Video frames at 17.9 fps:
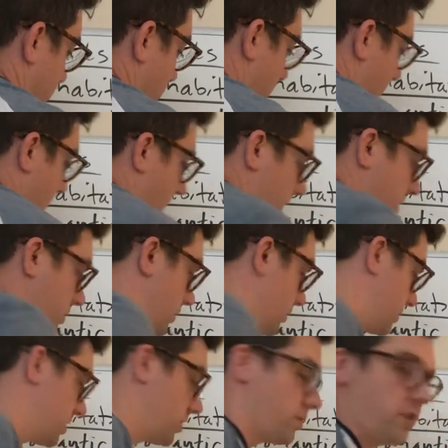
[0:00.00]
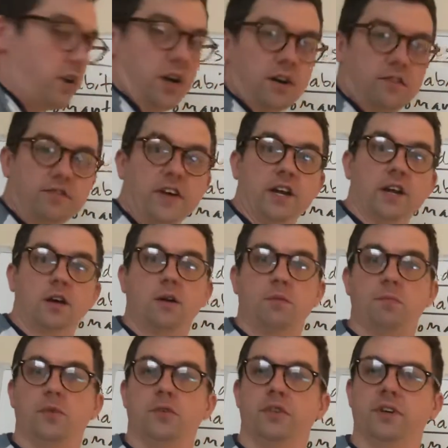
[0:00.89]
biological children of that
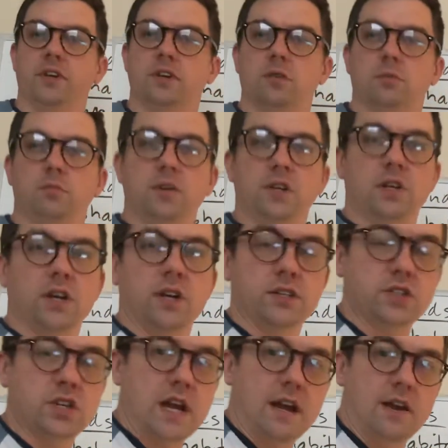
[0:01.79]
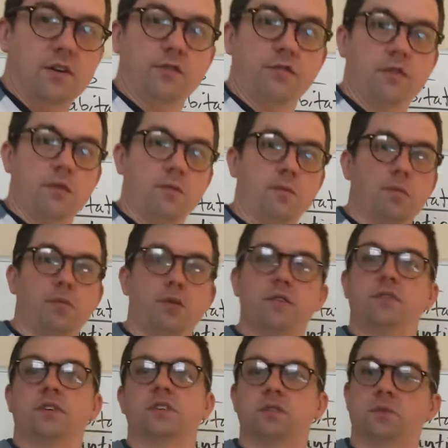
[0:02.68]
couple. They could be a child from a
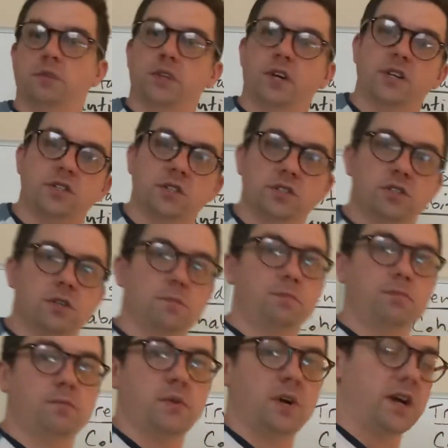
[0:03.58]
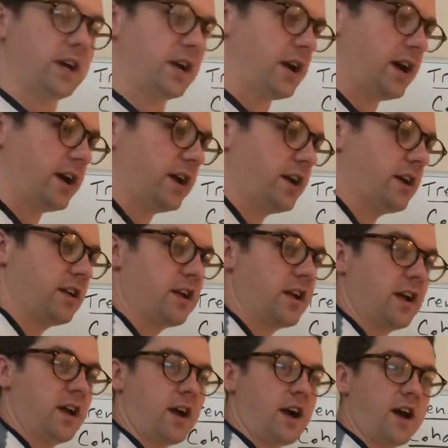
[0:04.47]
previous relationship. I
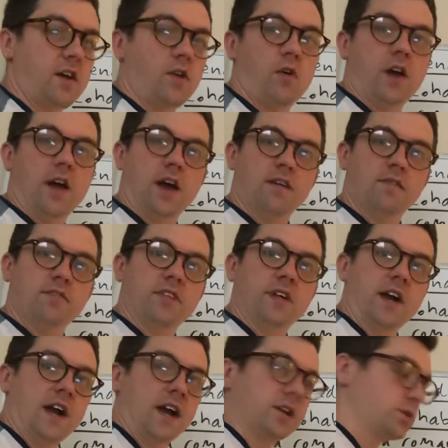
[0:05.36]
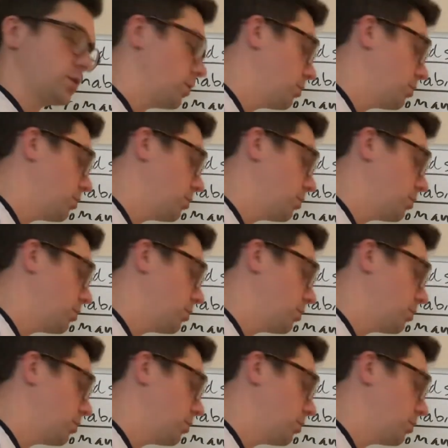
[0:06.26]
don't have the actual